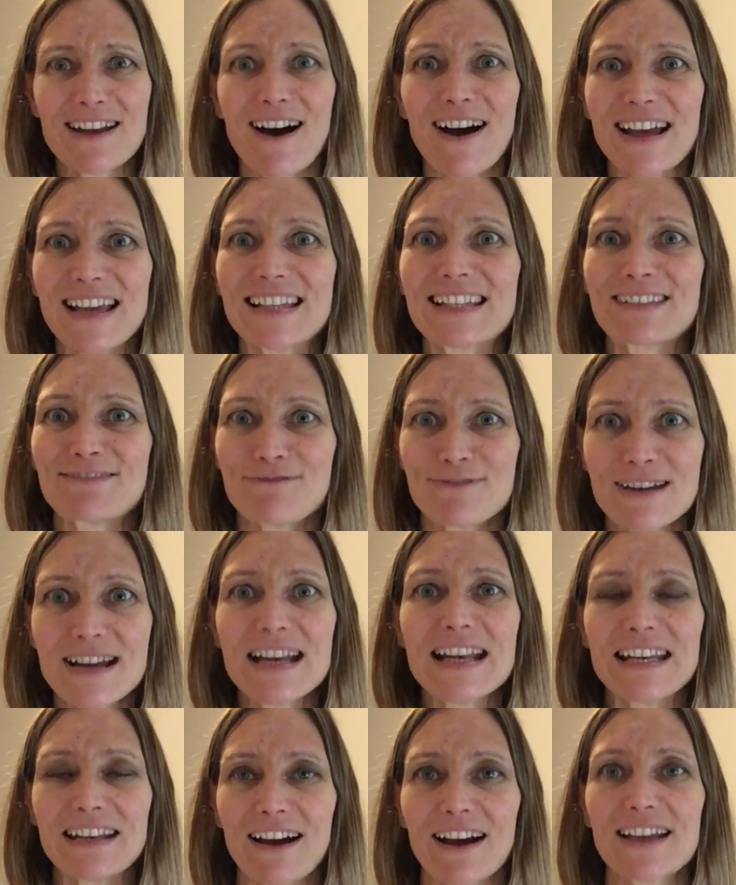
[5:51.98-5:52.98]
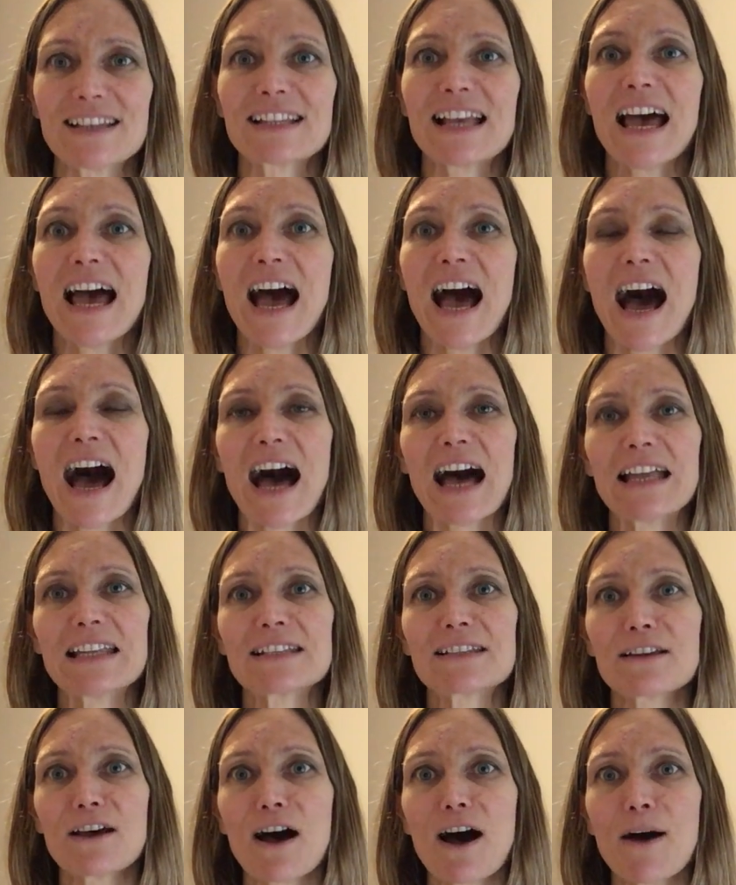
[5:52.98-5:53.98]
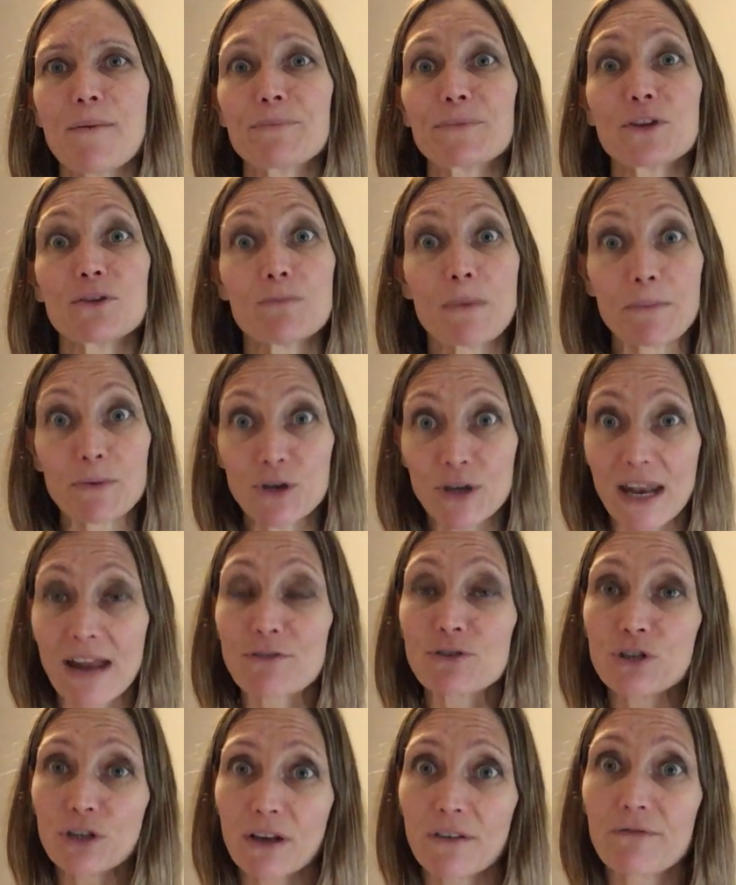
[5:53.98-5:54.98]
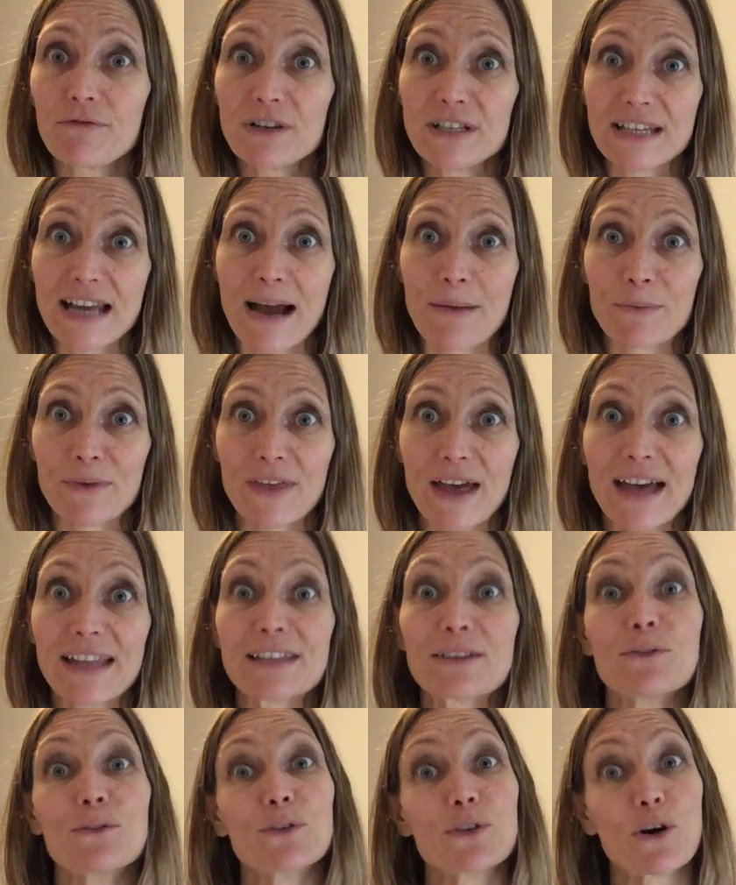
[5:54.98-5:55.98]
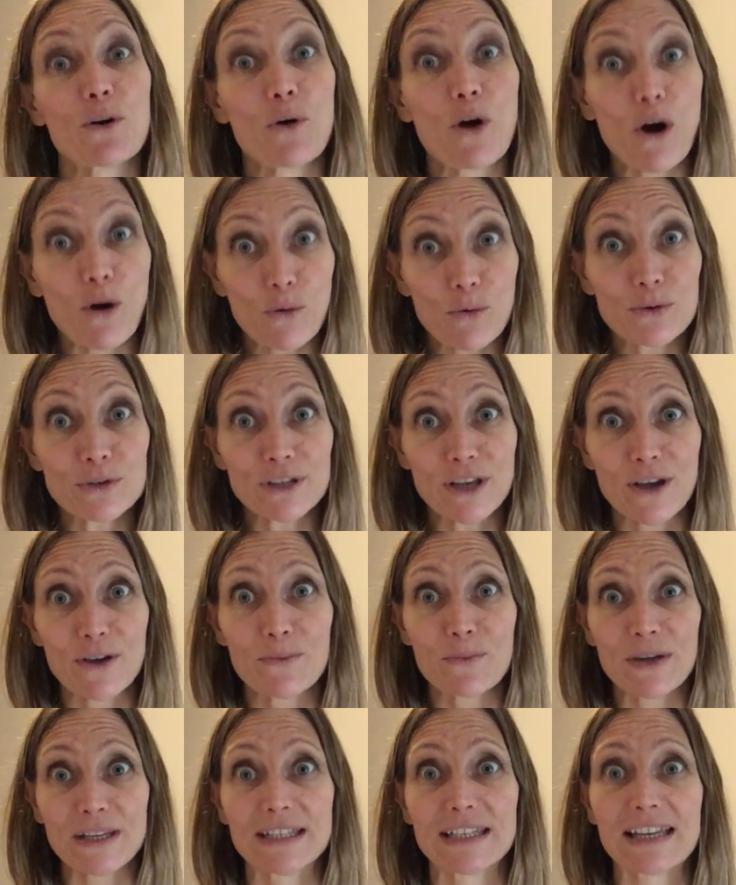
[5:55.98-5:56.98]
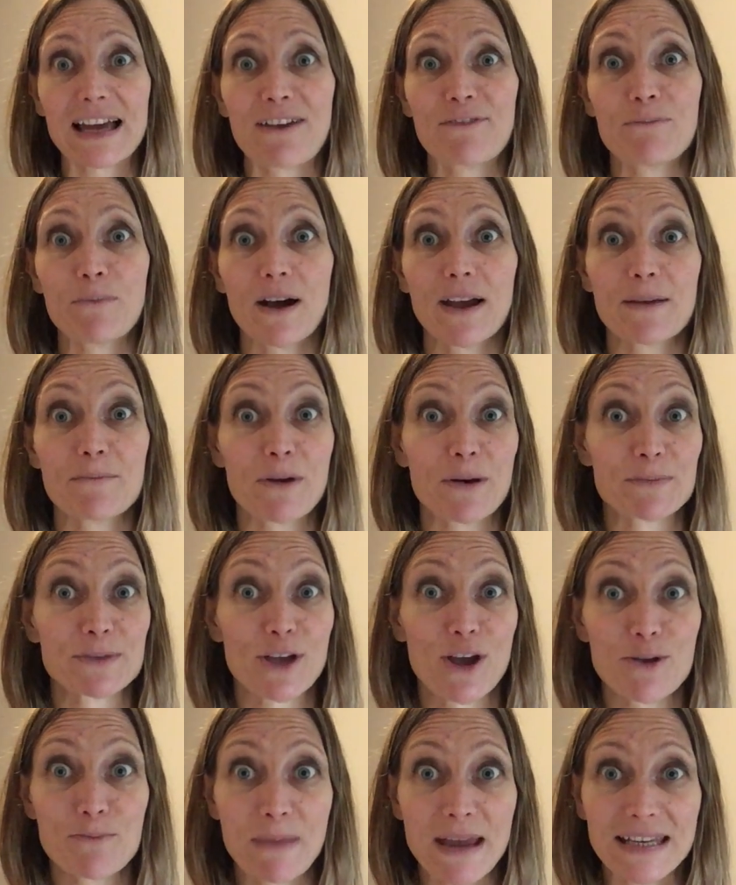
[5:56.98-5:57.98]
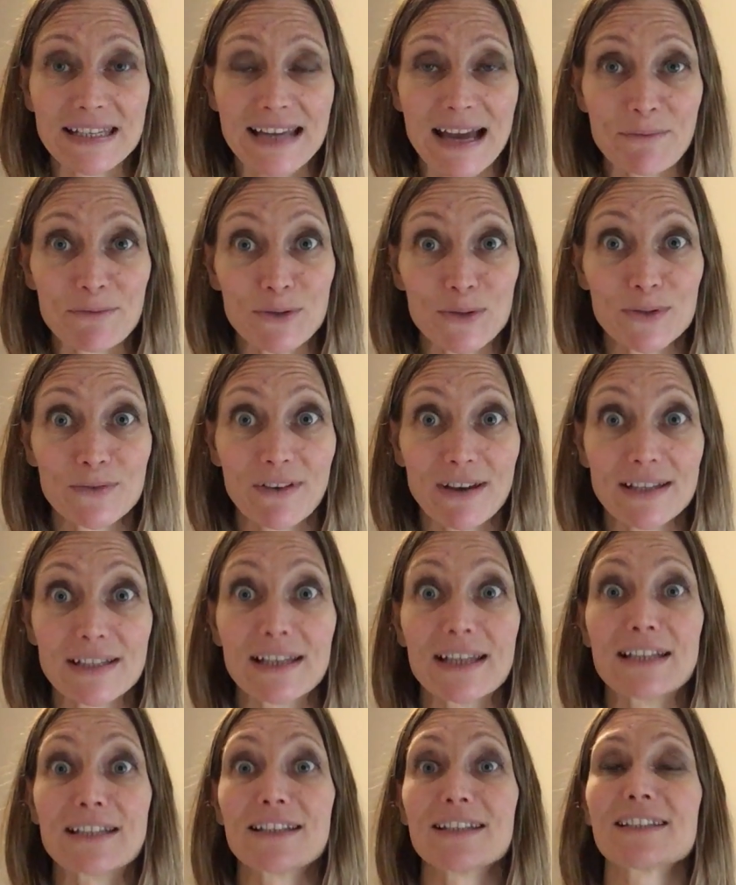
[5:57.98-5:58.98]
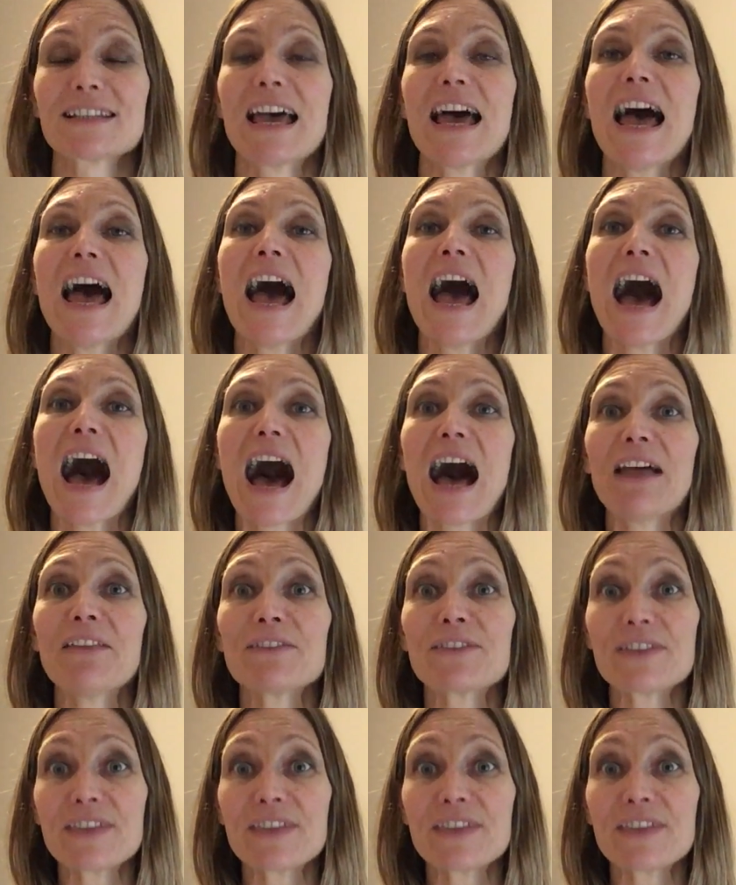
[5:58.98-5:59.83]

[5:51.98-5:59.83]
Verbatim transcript: nice, really nice. And um, remember, you can have sugar-free jam with that. Although also we did have my mum's homemade jam, which was very delicious. And